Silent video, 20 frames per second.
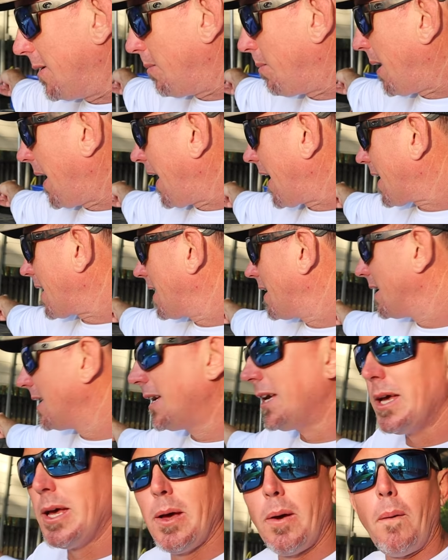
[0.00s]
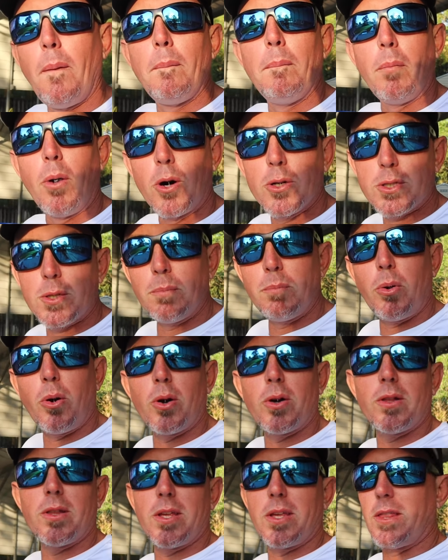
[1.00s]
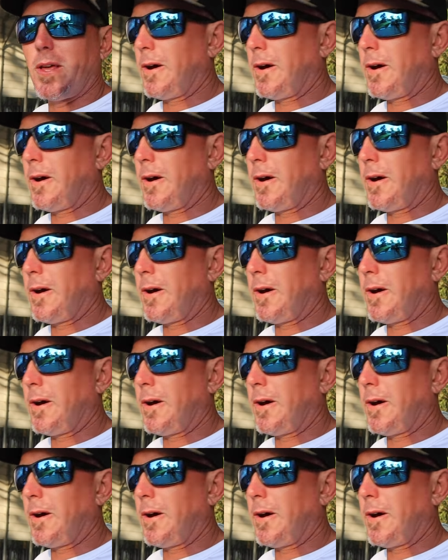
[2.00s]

on the back. Most importantly